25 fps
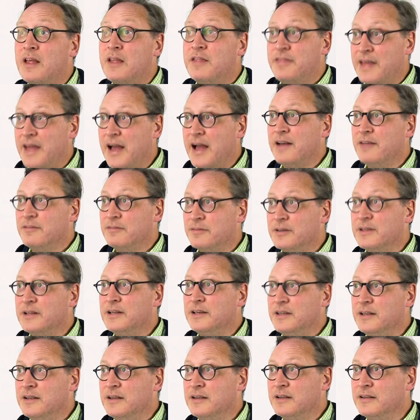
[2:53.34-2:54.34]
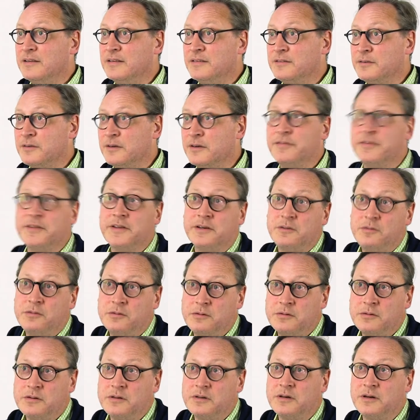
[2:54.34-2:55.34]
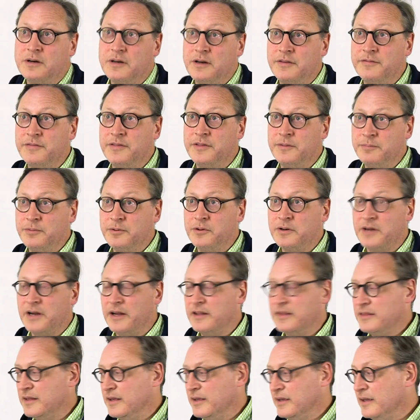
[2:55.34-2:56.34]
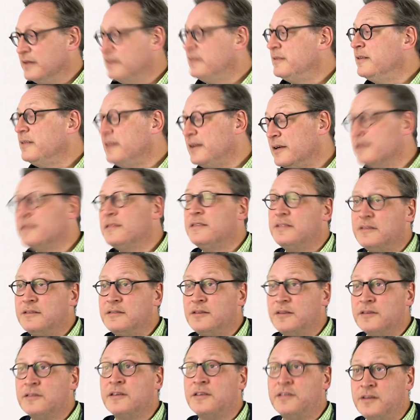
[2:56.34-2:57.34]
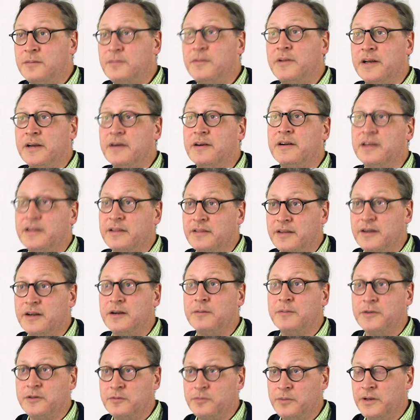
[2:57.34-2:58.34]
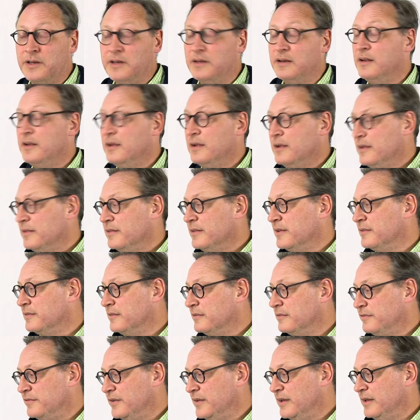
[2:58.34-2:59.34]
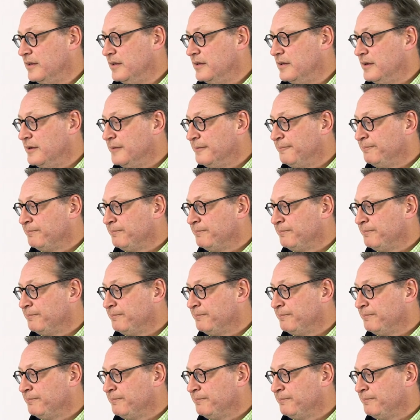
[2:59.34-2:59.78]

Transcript: That really is sort of the core of the book, I think. And so there's a similarity there between this and Feed.